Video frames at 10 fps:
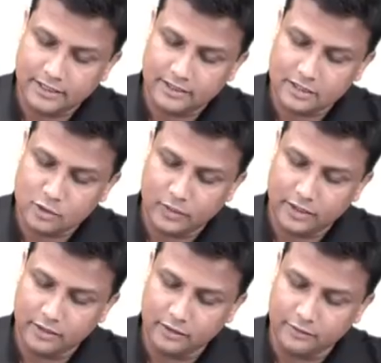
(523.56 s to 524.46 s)
that this
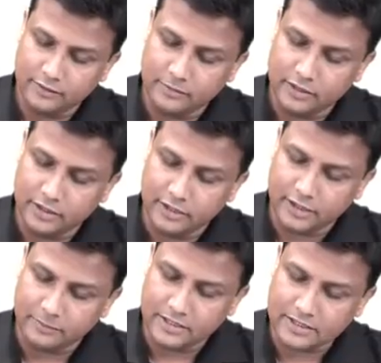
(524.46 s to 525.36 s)
one here will be the
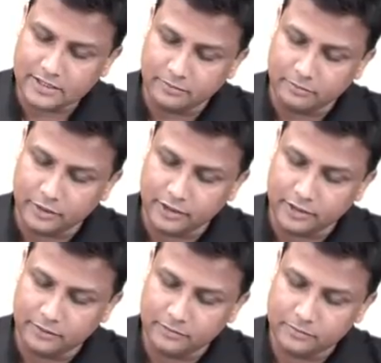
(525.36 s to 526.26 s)
trapezium bone
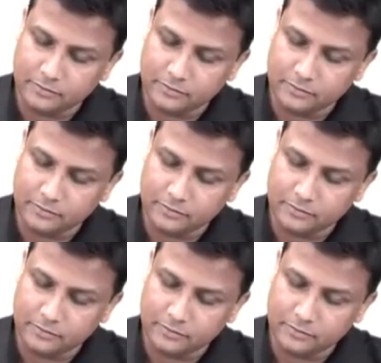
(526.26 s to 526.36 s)
here,